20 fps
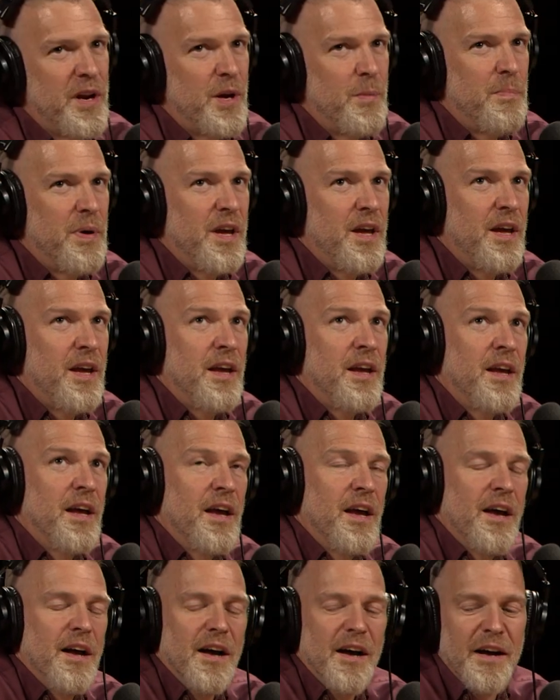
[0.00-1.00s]
to be
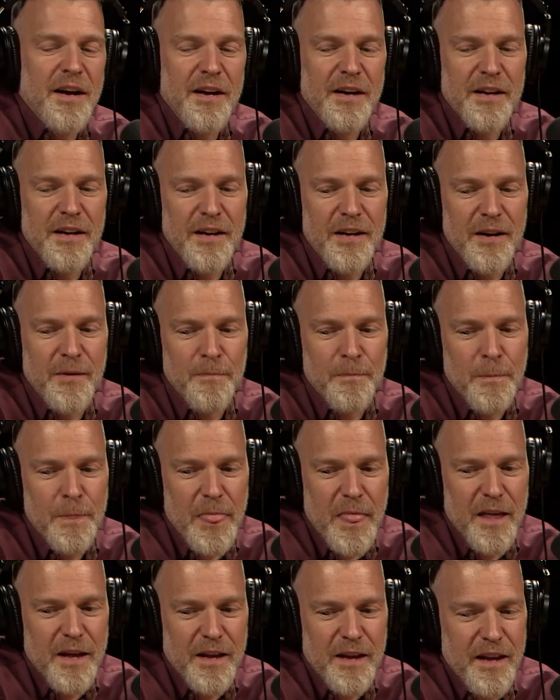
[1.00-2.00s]
um,
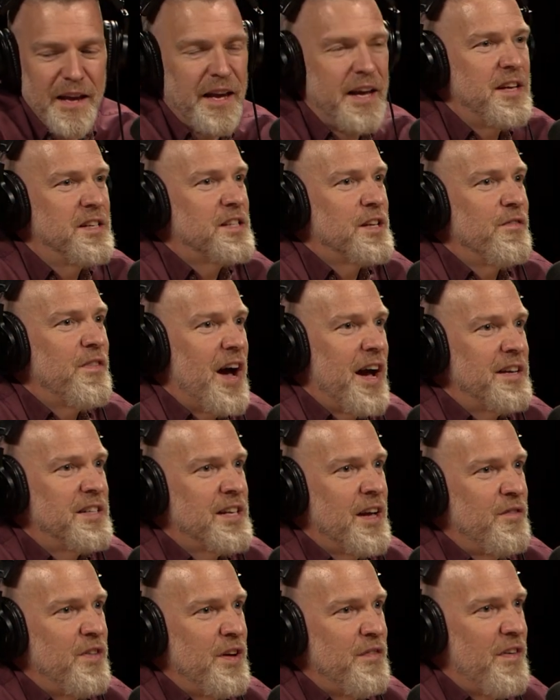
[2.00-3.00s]
east of I
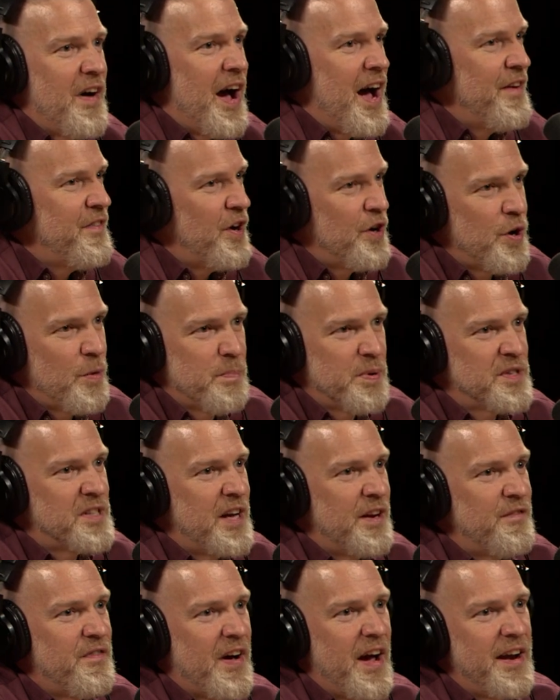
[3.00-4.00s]
75,
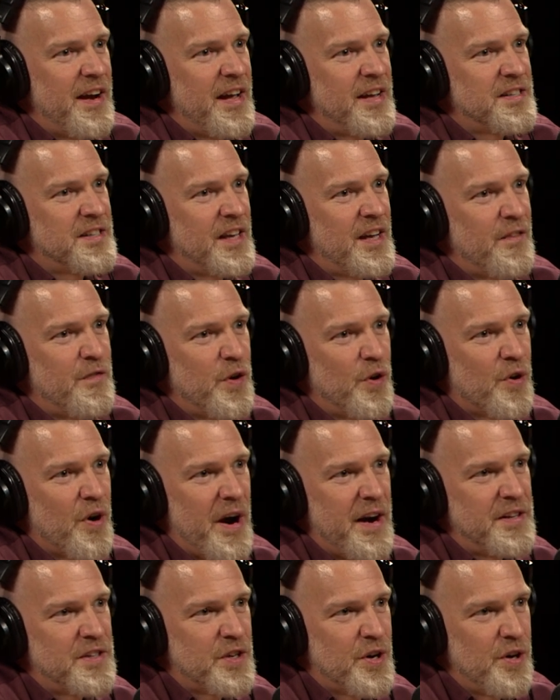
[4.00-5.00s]
100% financing if your
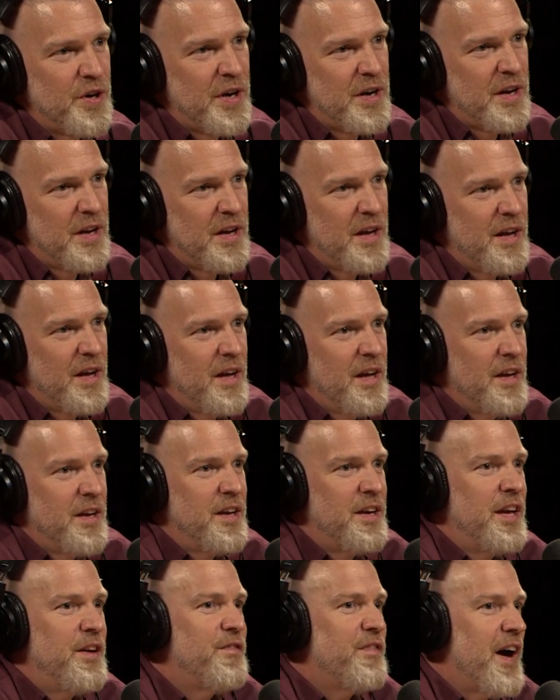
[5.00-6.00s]
credit's good. Wow.
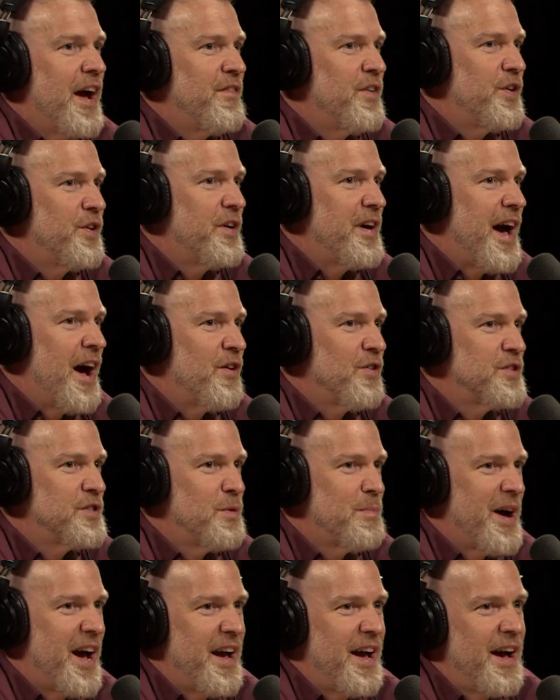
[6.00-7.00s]
You need $500
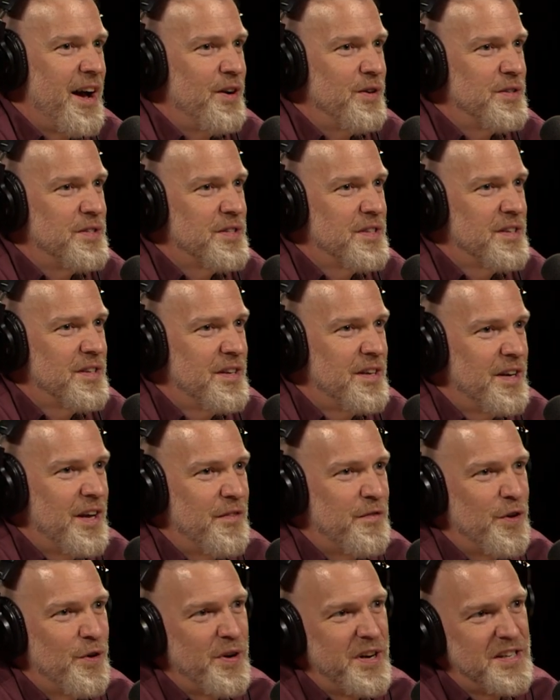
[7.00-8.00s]
to buy a house.
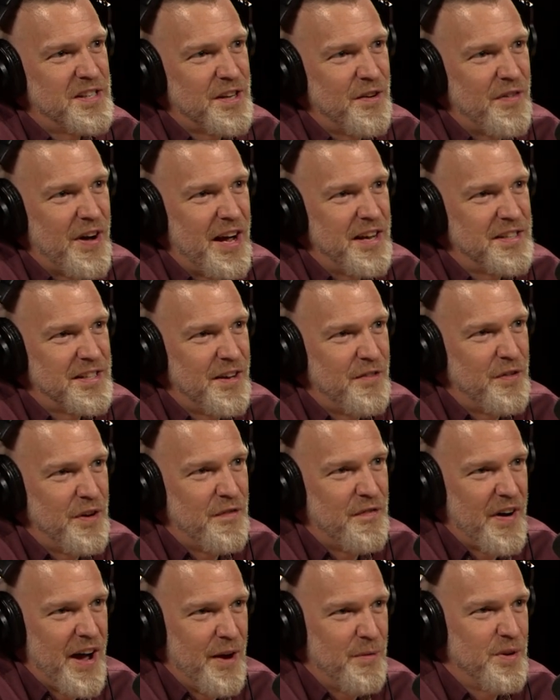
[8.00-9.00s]
Wow. If you're east of I
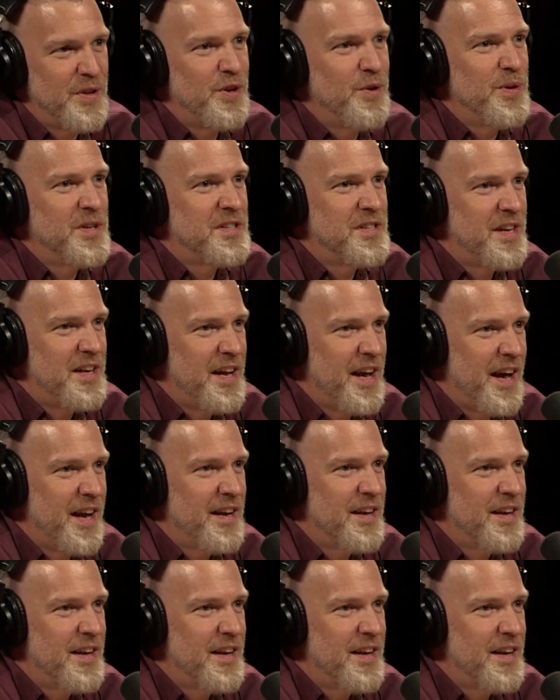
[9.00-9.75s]
75 with USDA.